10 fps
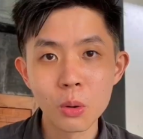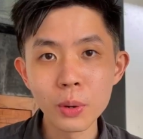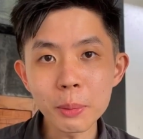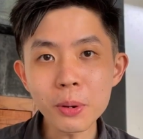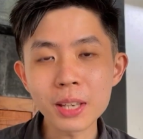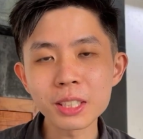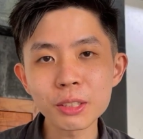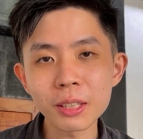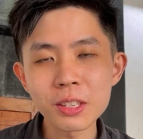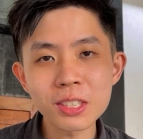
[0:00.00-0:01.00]
Weibo has
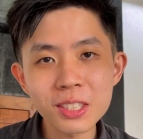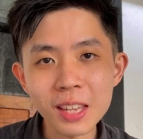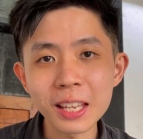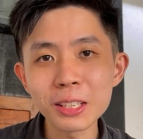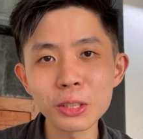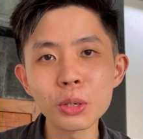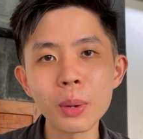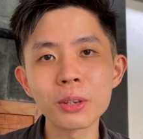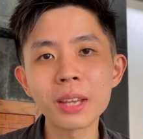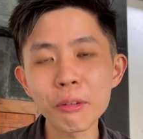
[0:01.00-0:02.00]
this insane deal
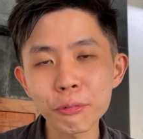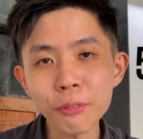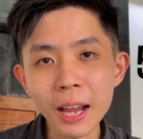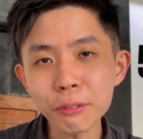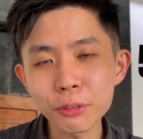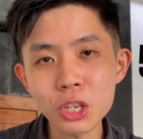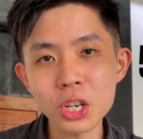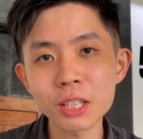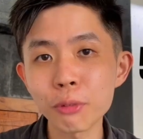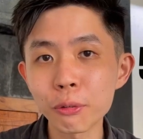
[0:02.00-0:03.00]
where you get 5 free
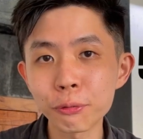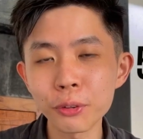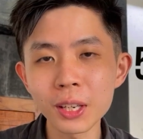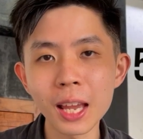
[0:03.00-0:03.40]
shares for free,